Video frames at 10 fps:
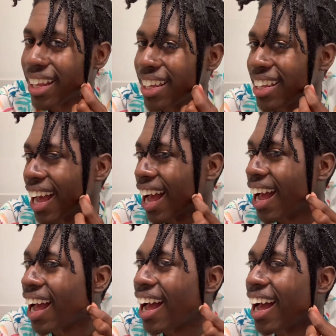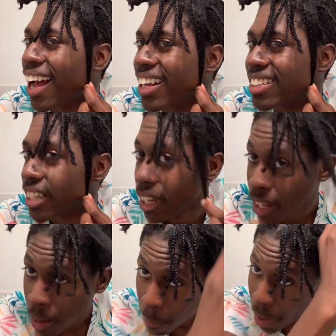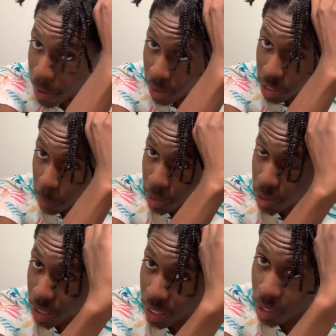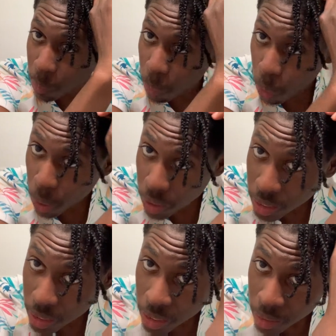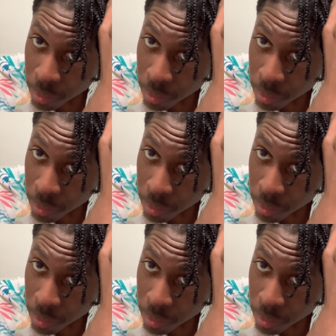Yes. But I know it's supposed to clean the pores